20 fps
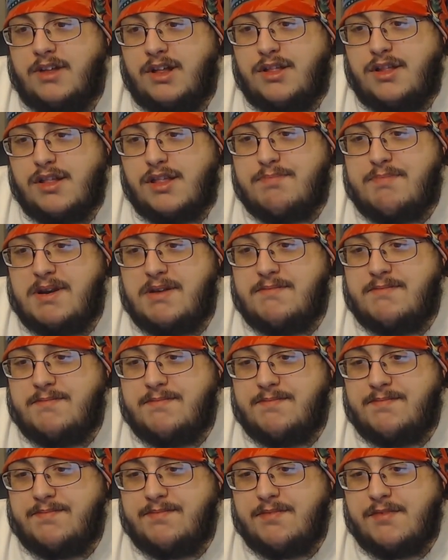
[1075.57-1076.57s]
It's just been
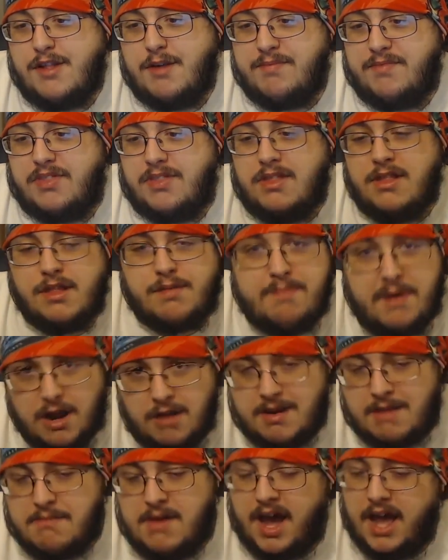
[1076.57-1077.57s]
it's been
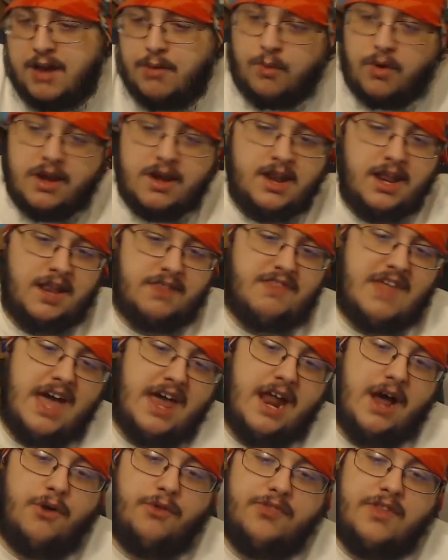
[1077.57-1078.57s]
on my mind. I wanted to get
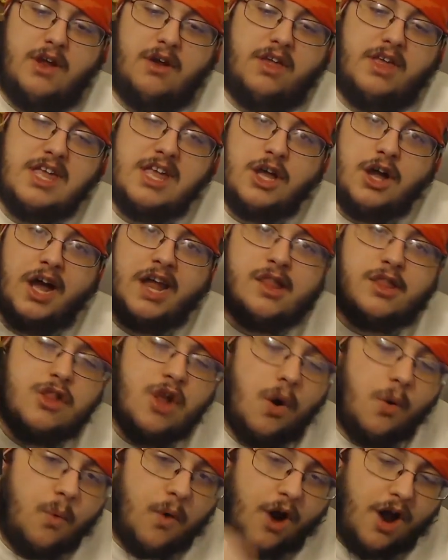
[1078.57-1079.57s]
that out there, let you guys
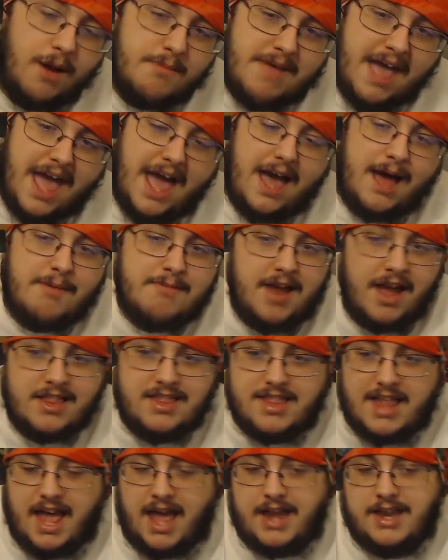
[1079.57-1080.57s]
know where I'm at. I'm
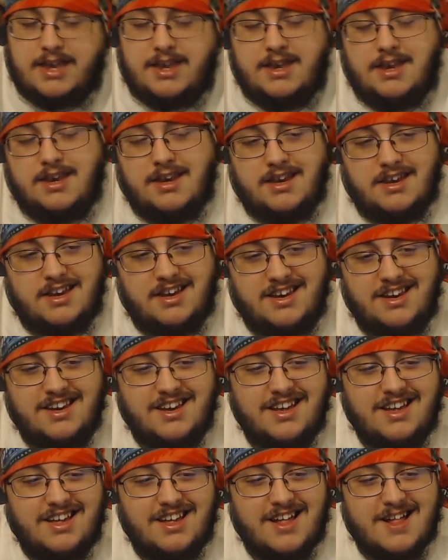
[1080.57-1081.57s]
not dead.
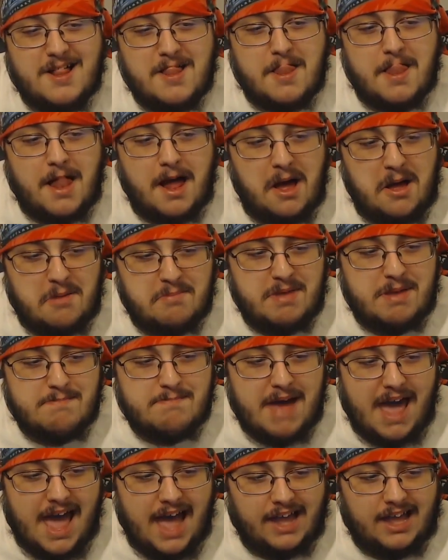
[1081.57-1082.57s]
I'll be
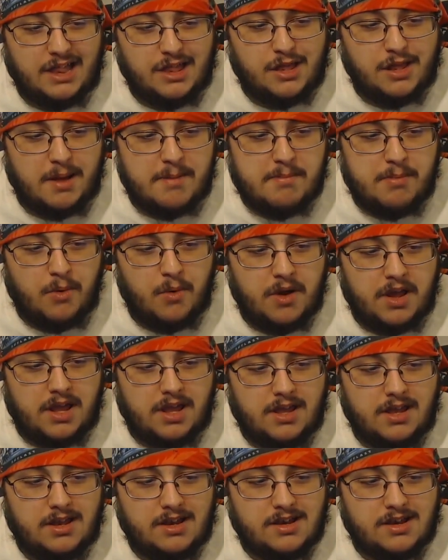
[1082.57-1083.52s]
back at some point